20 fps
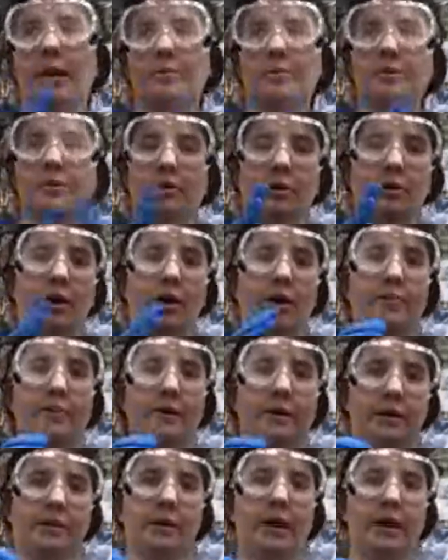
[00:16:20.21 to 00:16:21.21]
So the carbon
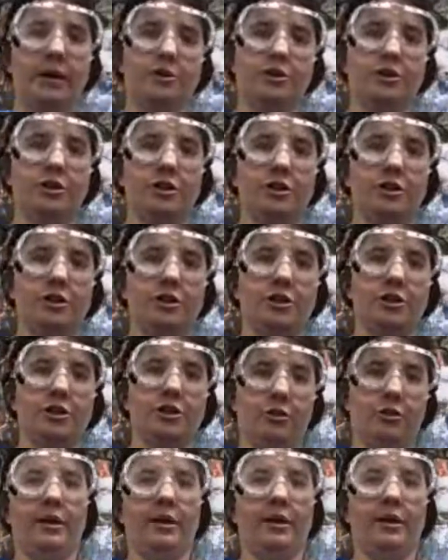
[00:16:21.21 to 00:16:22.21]
and the hydrogen are
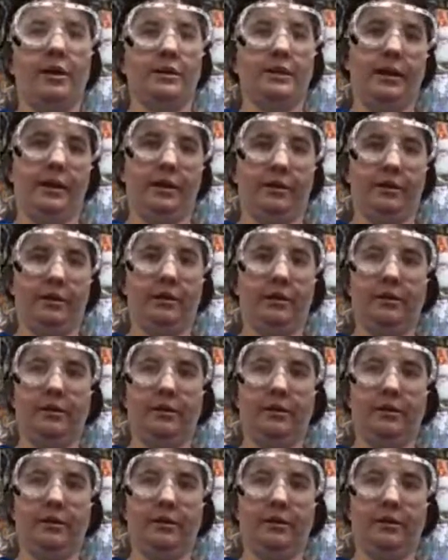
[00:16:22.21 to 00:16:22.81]
bonded together.